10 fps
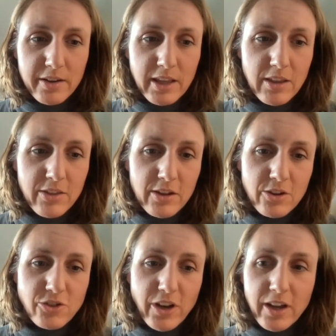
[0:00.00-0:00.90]
Ethan
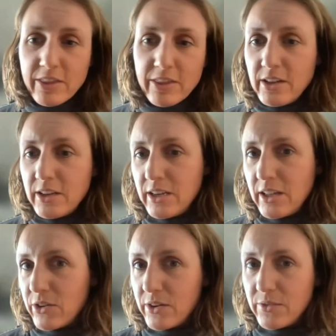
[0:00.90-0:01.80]
or Jonathan, did
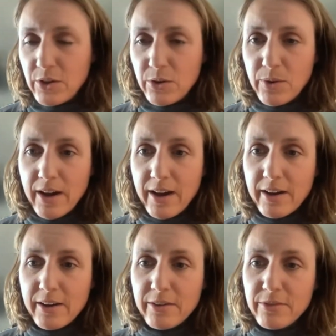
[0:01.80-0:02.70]
either of you
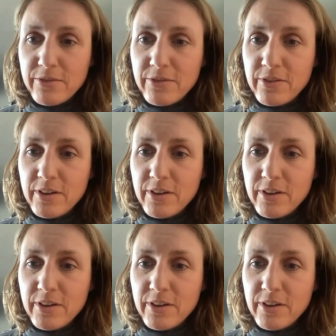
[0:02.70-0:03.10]
have